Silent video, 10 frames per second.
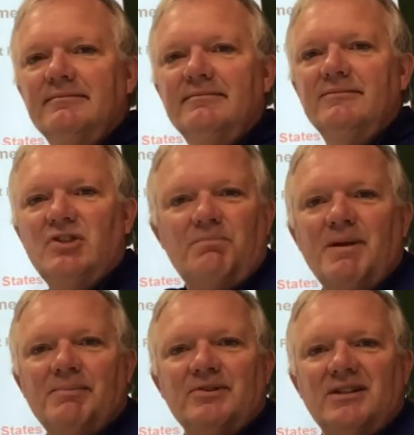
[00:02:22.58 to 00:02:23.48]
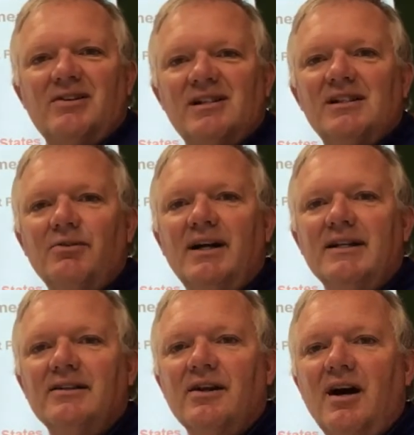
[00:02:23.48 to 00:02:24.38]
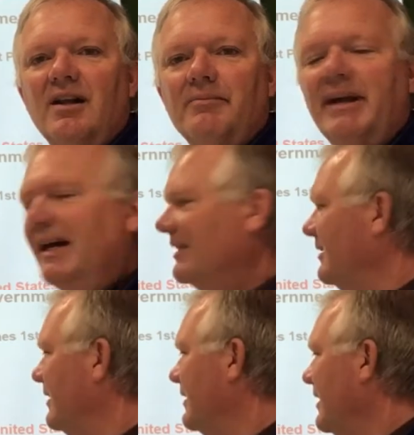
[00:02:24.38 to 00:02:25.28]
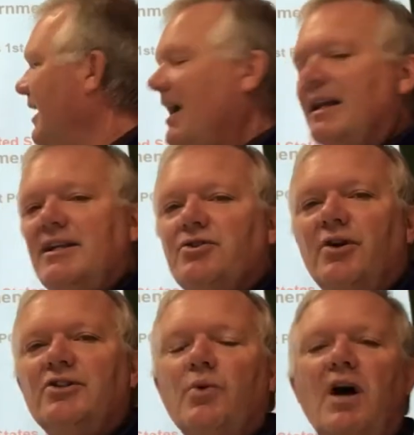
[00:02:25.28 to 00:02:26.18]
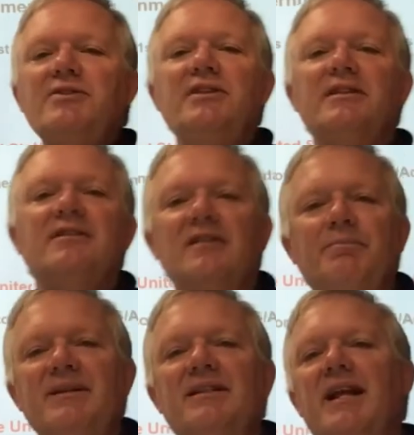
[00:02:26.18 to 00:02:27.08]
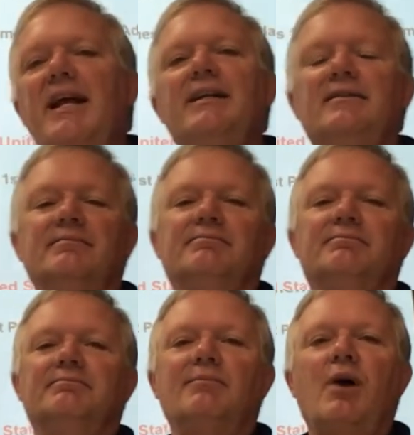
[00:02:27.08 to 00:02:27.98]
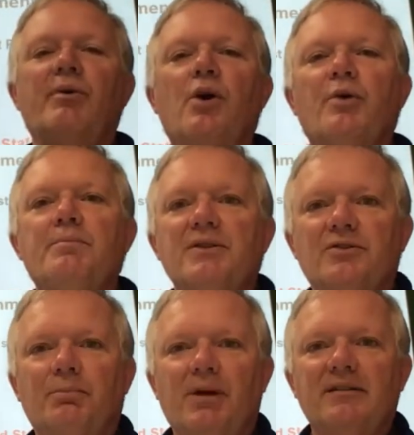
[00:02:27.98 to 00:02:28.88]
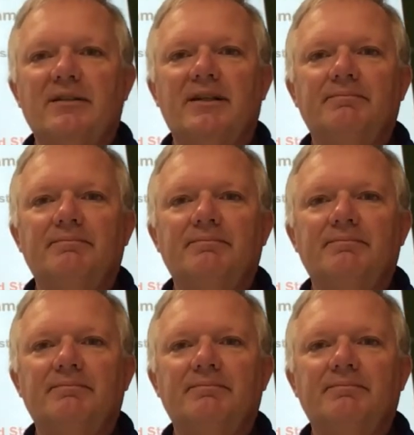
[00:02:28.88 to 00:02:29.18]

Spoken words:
Some people seriously wanted to call him that. And then George Washington simply said, hey, why don't we go with Mr. President?